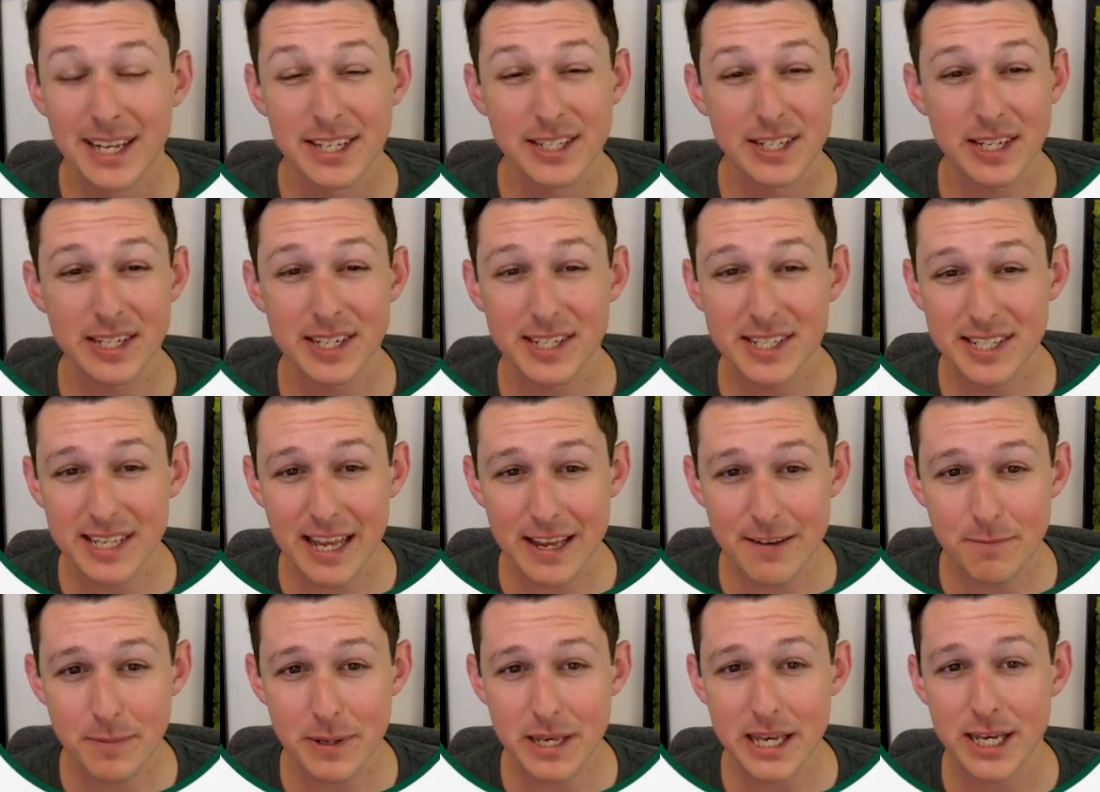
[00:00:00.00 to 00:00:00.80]
it's going to
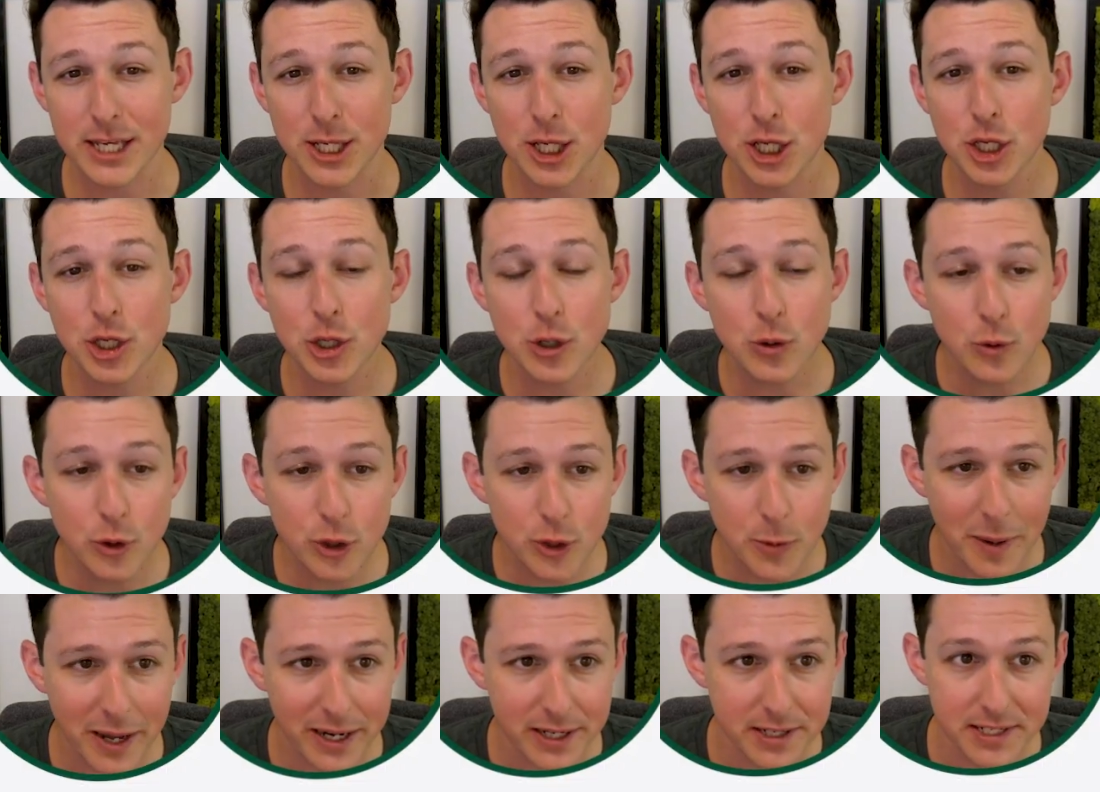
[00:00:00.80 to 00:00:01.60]
save me a
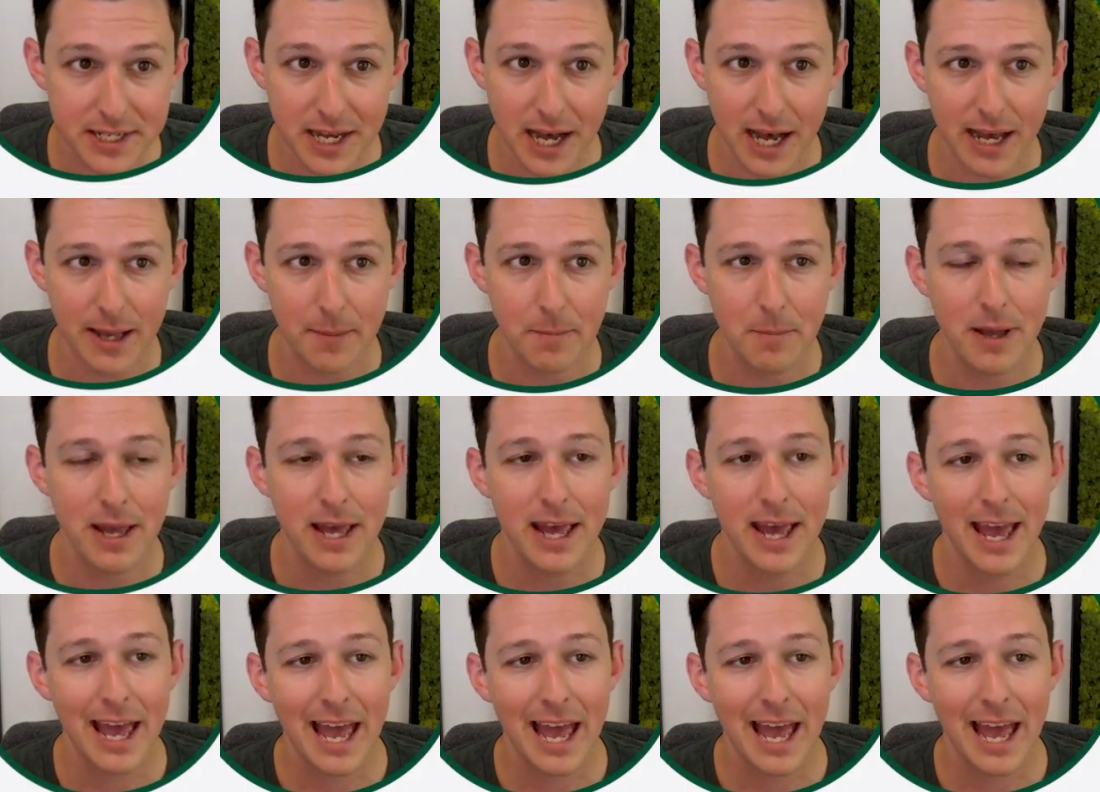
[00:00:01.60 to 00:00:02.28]
huge amount of time.